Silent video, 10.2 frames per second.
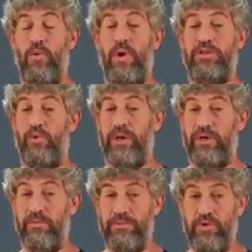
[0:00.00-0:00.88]
what do we
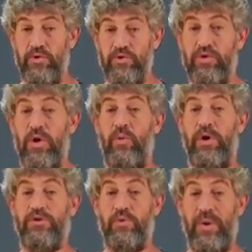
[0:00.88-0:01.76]
compute,
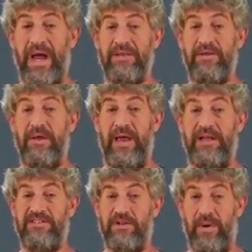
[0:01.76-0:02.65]
where to write,
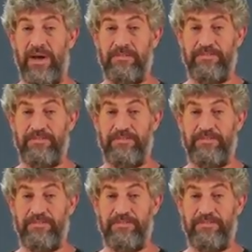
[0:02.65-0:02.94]
and so on.